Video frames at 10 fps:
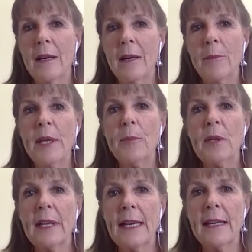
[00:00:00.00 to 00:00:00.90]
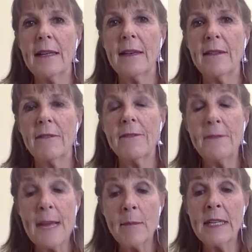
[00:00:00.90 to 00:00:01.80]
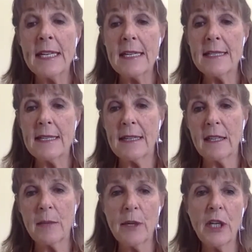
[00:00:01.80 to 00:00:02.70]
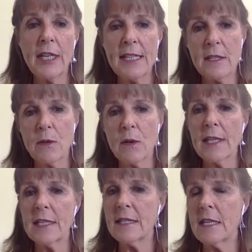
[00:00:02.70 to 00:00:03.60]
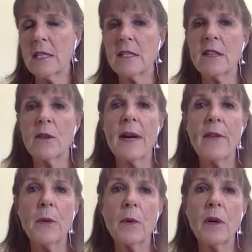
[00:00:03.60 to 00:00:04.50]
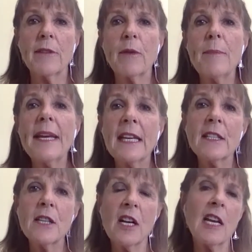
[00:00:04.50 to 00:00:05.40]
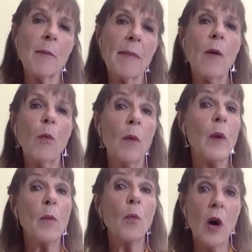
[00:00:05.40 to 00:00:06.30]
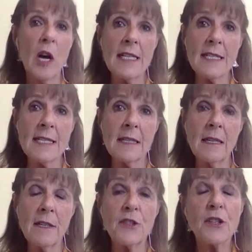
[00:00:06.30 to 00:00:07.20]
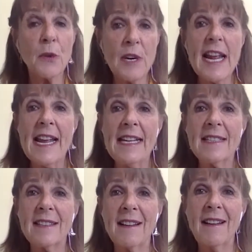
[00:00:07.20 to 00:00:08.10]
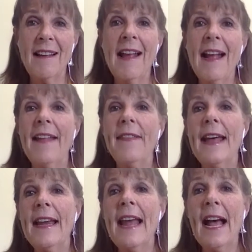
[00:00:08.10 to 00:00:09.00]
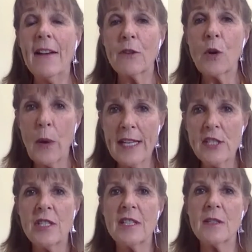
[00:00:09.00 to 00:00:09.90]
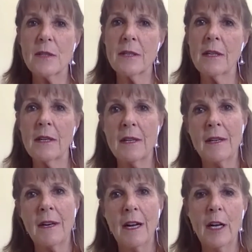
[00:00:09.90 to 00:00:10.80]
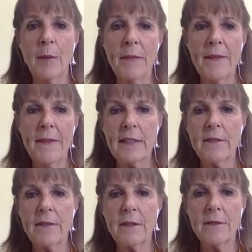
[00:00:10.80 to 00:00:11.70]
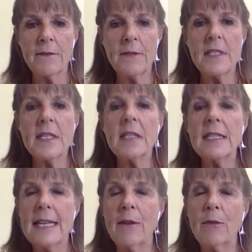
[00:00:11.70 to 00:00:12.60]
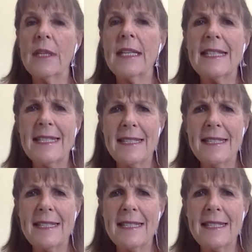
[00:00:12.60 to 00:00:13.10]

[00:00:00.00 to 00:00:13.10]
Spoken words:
people in families, in communities and organizations and around the world, if we begin talking about what we want to create and then have questions that facilitate really